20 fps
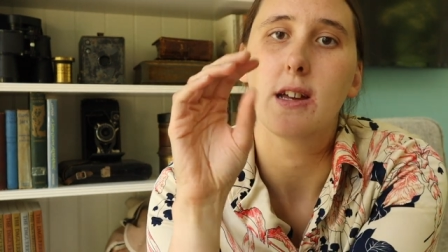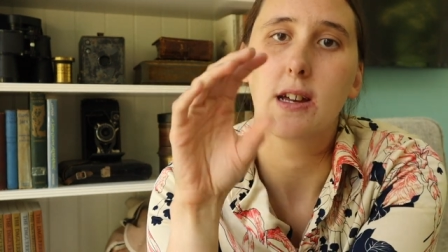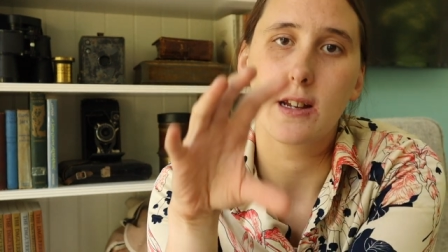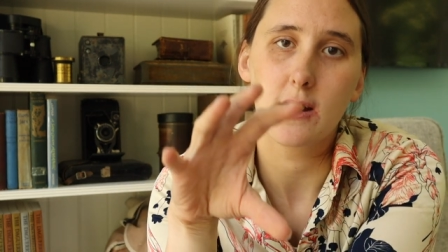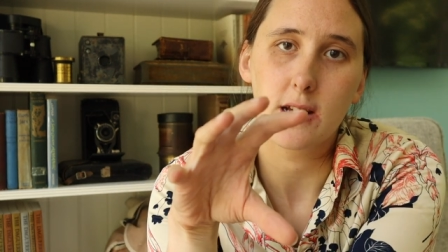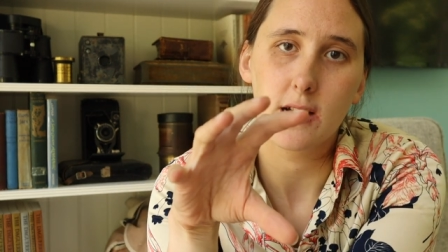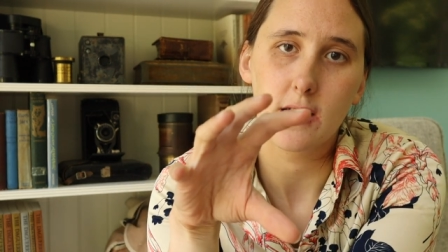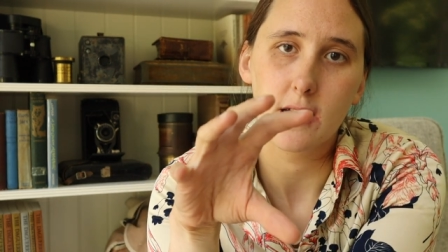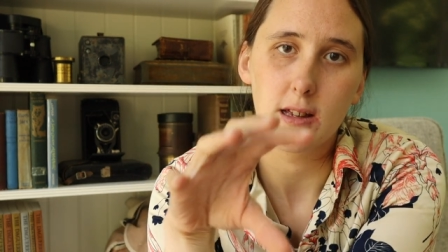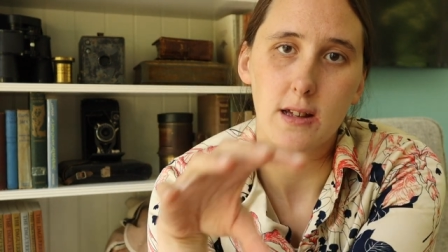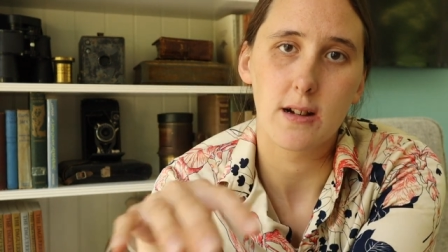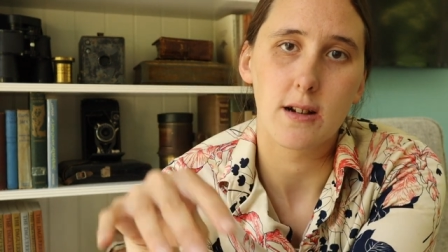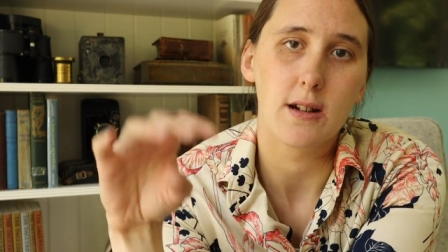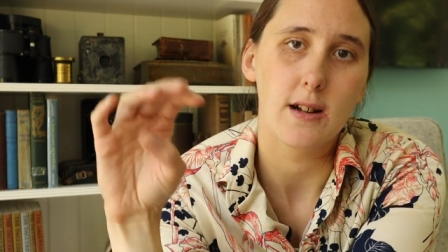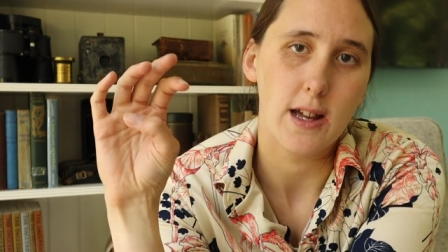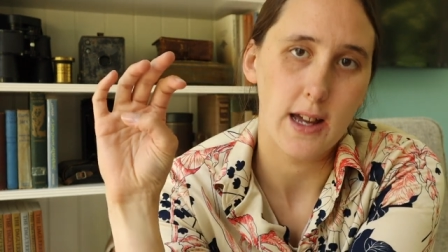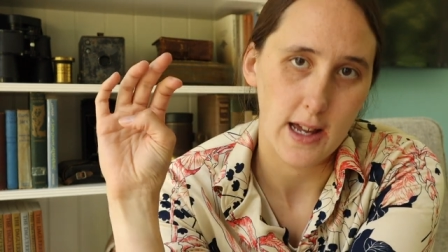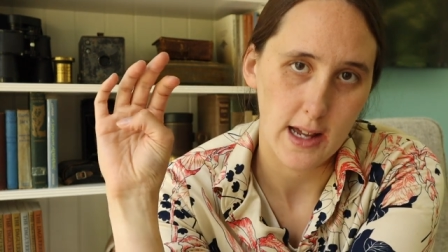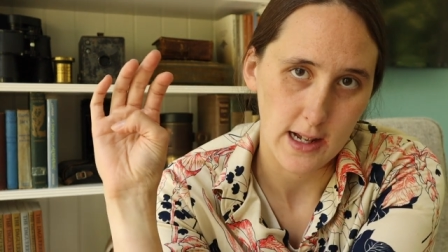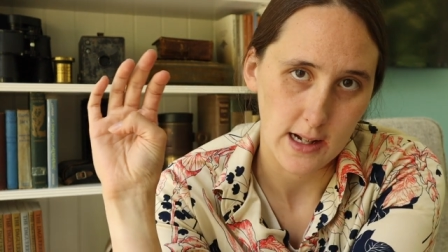in
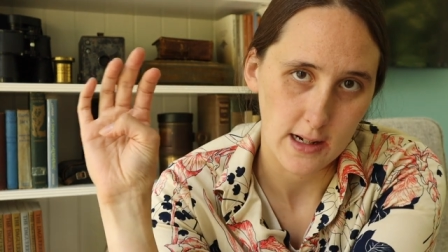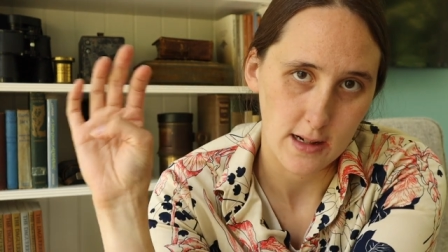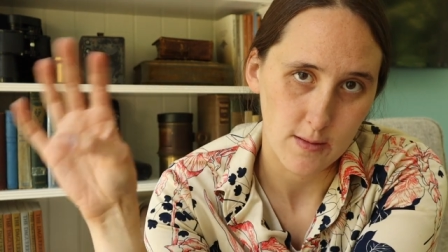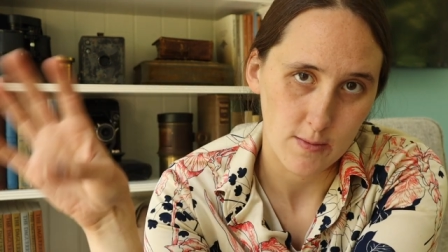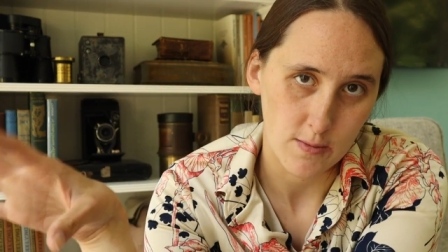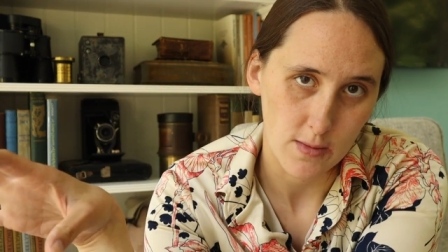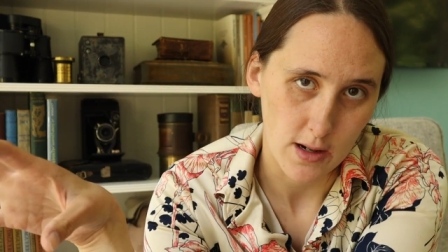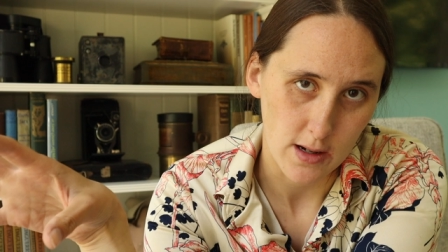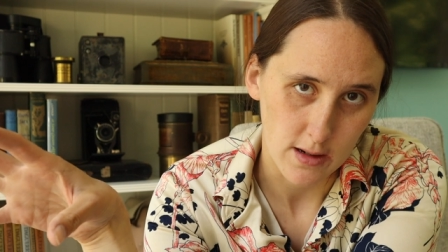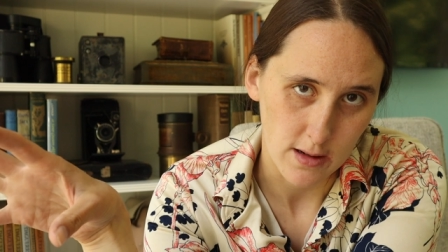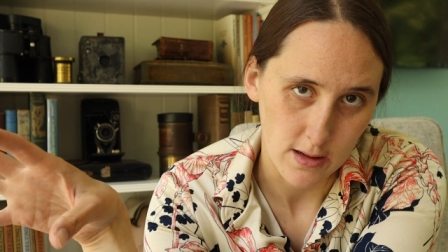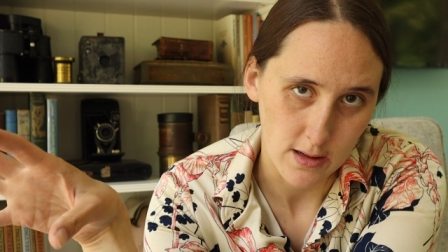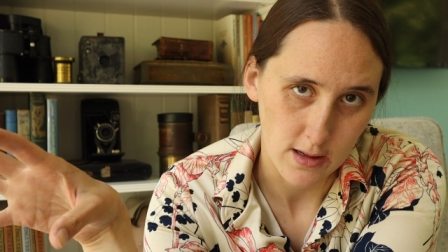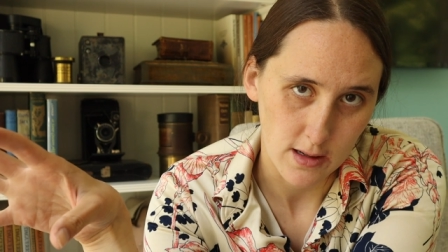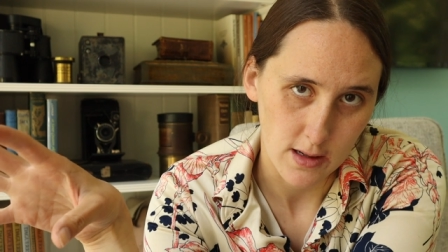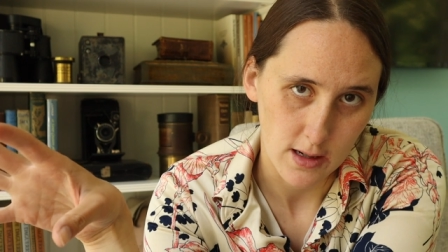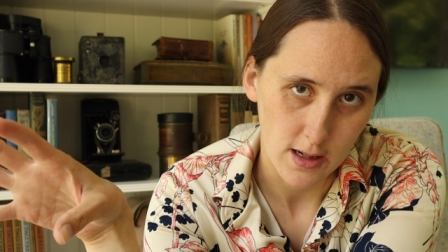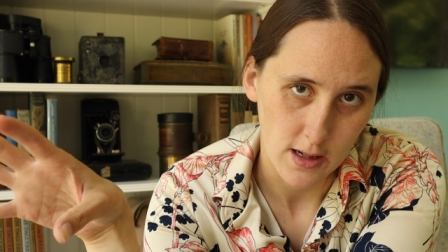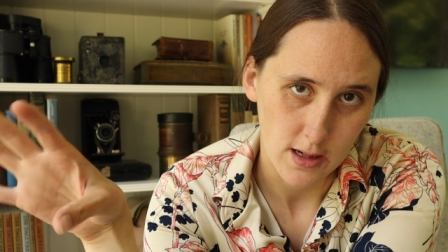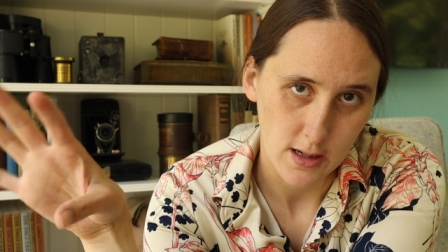color, and
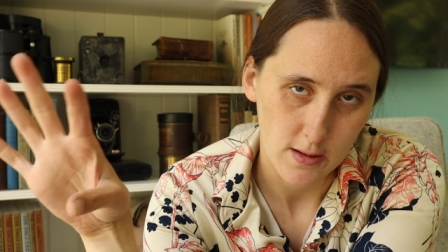modern